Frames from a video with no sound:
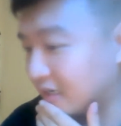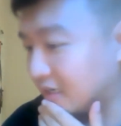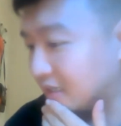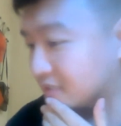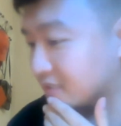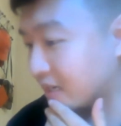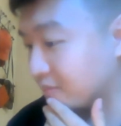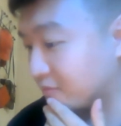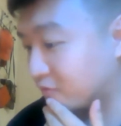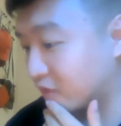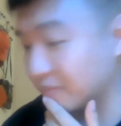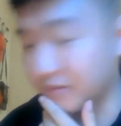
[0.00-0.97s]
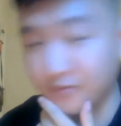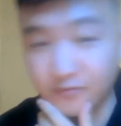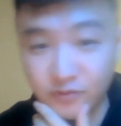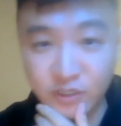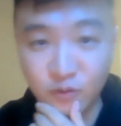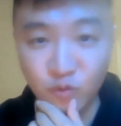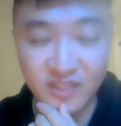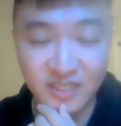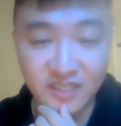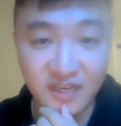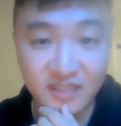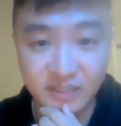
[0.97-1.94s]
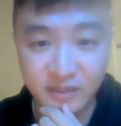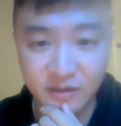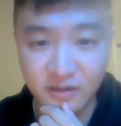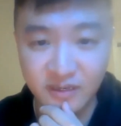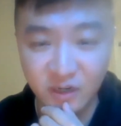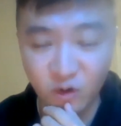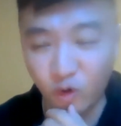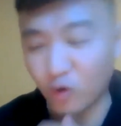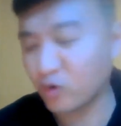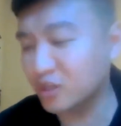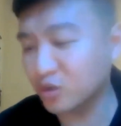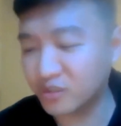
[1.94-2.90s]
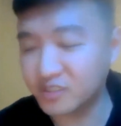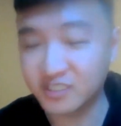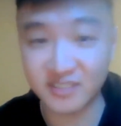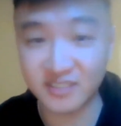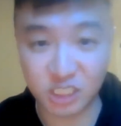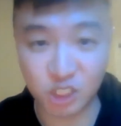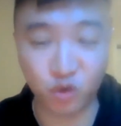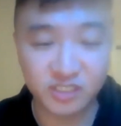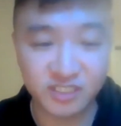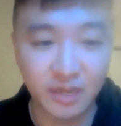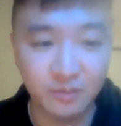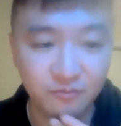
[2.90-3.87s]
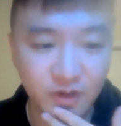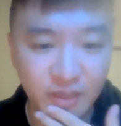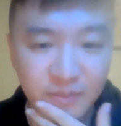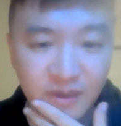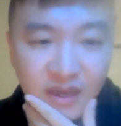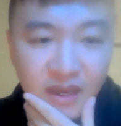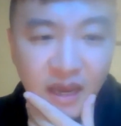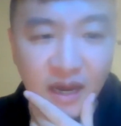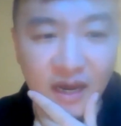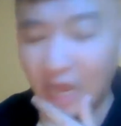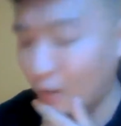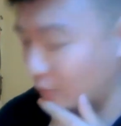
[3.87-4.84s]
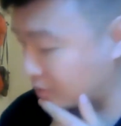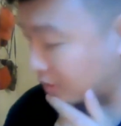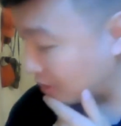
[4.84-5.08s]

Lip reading: a time frame of within next year, or in other words, just like a short time frame, I would